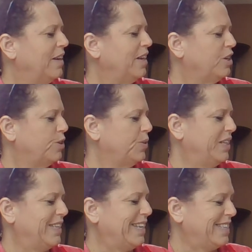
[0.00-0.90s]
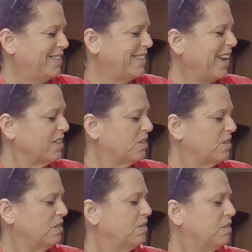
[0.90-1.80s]
including
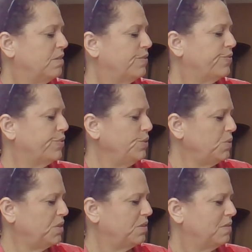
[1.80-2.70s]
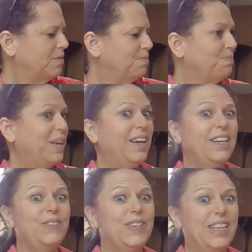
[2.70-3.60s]
insects, fruit,
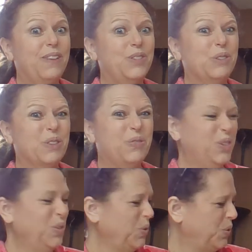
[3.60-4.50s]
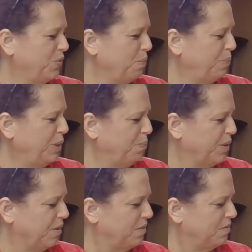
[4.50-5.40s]
and even leftover food from
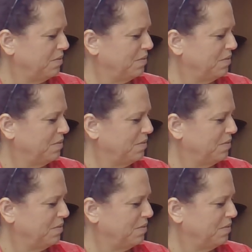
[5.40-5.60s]
people.